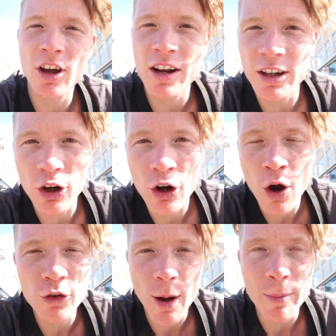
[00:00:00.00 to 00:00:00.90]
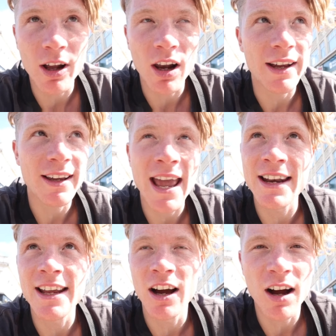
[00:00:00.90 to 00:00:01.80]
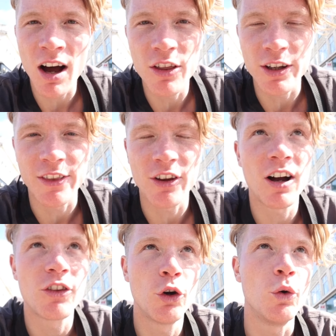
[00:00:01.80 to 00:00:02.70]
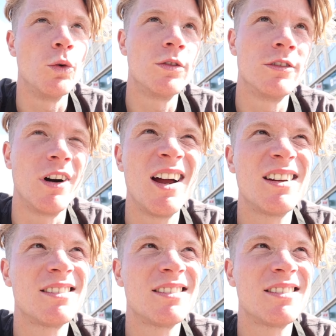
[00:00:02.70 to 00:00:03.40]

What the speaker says: turning your nose up at like any other guitar tool, right?